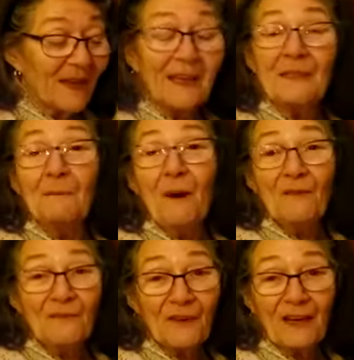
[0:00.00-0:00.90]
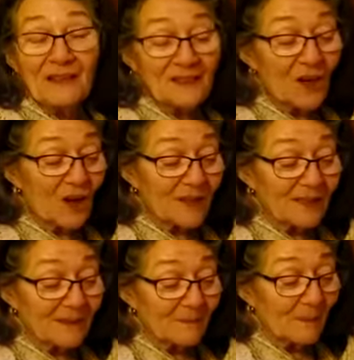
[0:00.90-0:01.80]
And the bonfires harked
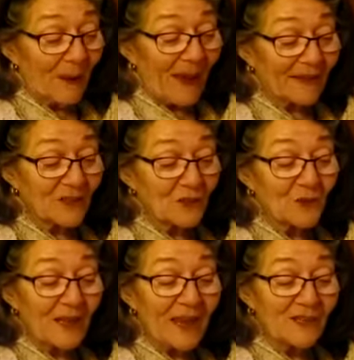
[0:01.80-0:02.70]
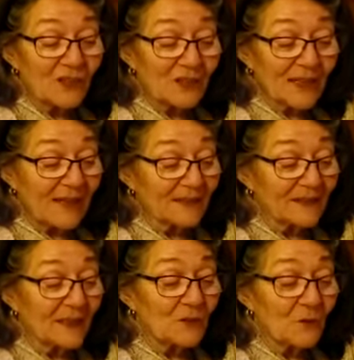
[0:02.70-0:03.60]
back to the ancient celts
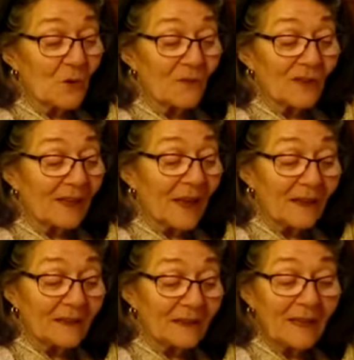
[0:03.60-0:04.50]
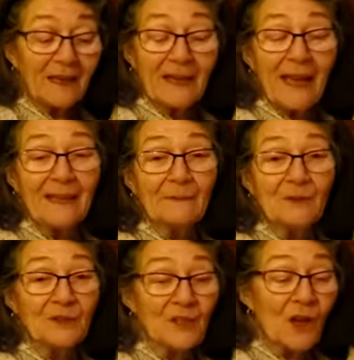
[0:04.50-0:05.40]
that drove the young
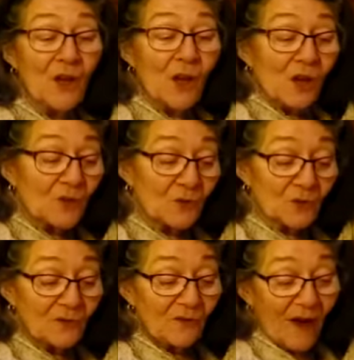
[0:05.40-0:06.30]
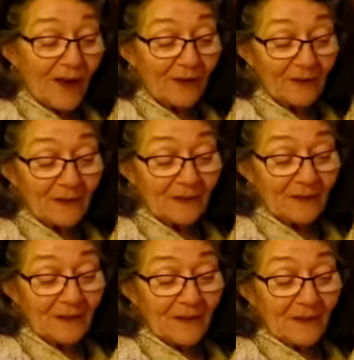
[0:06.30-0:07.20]
animals through the fire
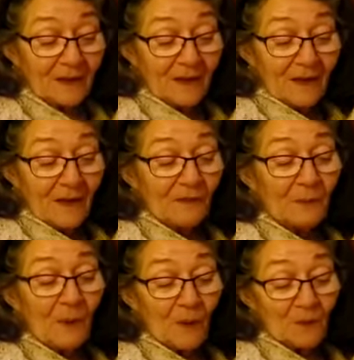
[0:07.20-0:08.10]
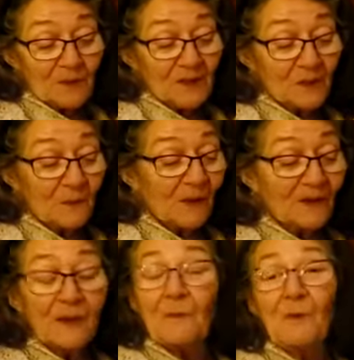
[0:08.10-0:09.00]
of the bones to build
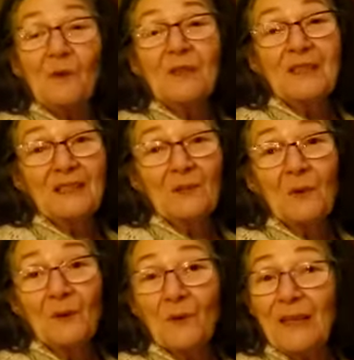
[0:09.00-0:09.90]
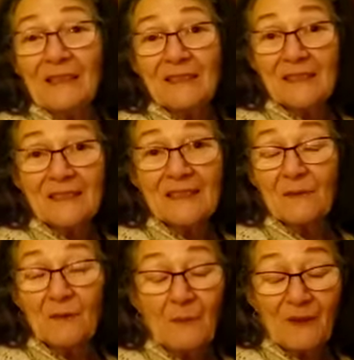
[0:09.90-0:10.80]
their immunity to all the illnesses
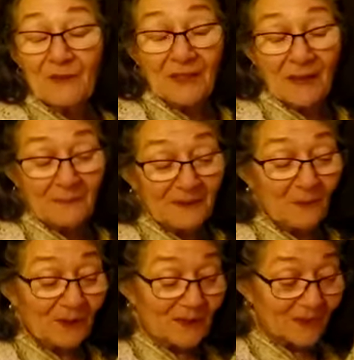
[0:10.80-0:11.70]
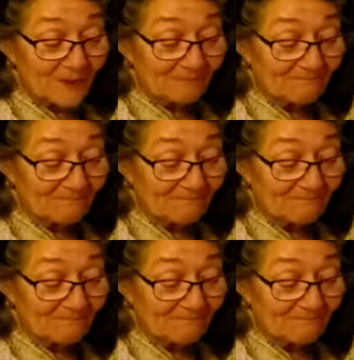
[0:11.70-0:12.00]
that were about to come in the winter.